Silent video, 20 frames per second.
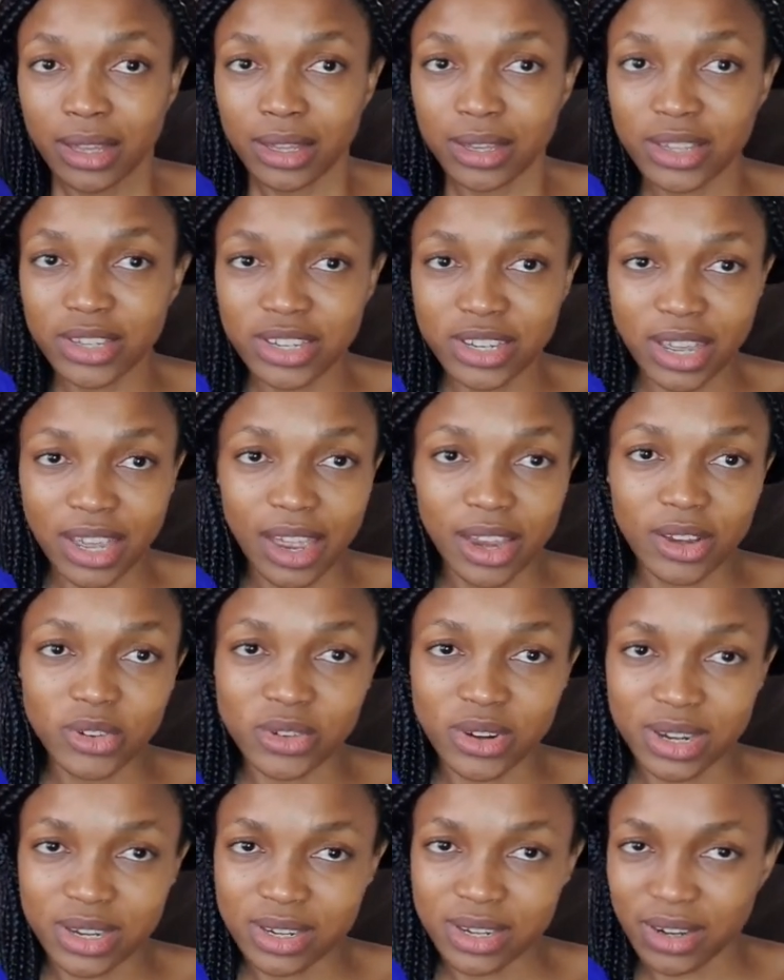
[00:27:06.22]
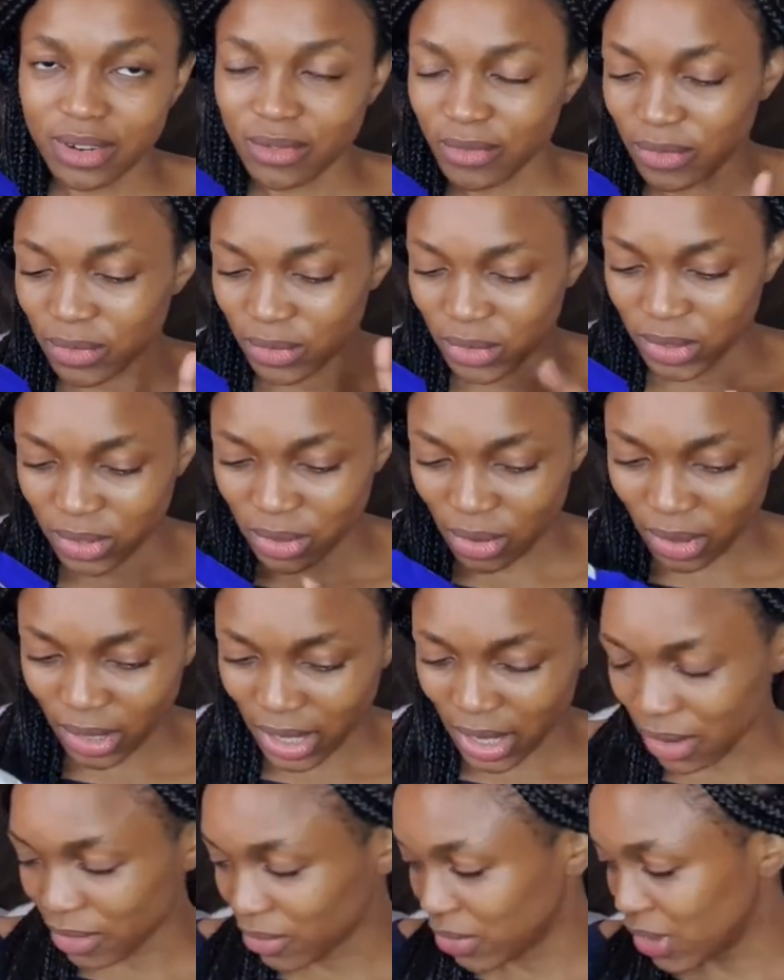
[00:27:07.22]
dehydrated foods don't
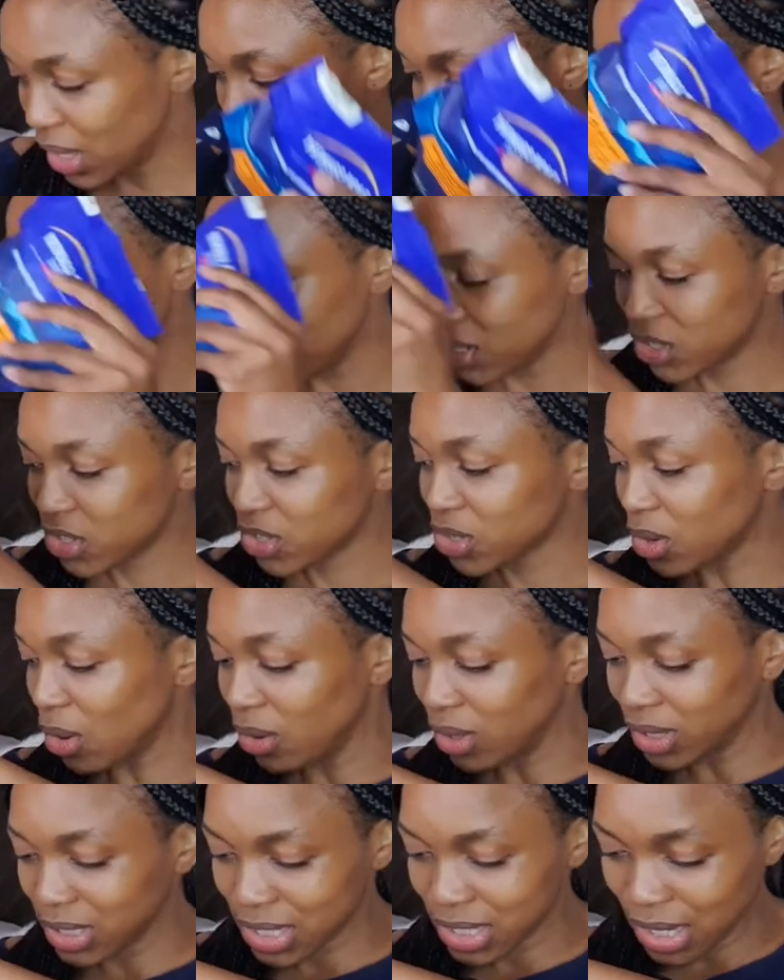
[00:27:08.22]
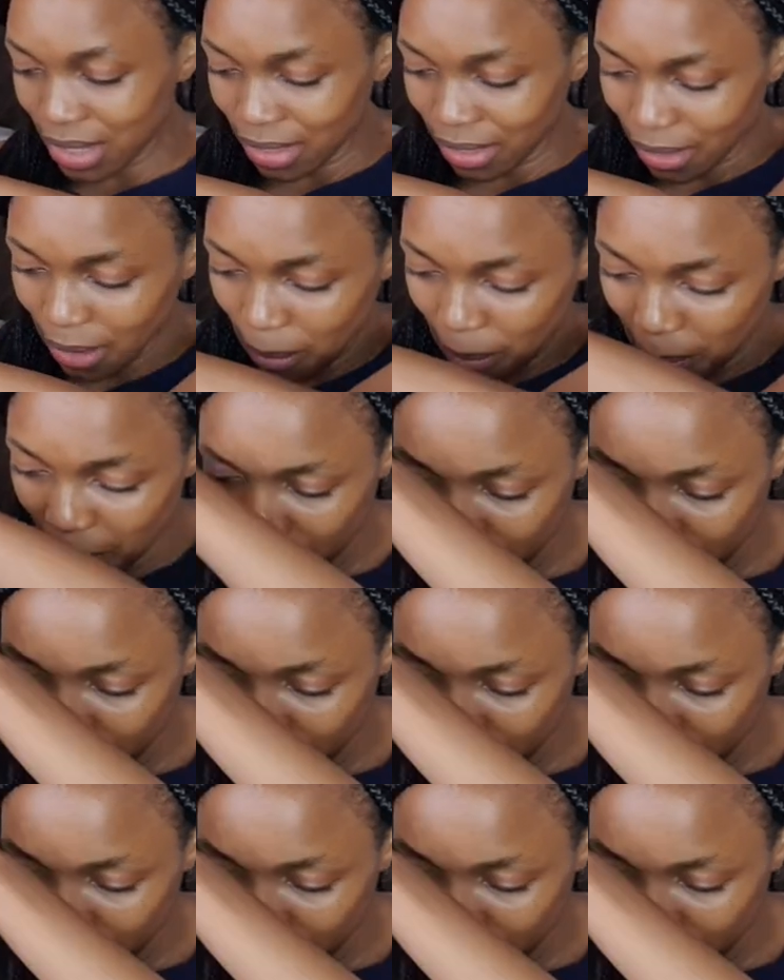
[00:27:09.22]
have that much salt in them.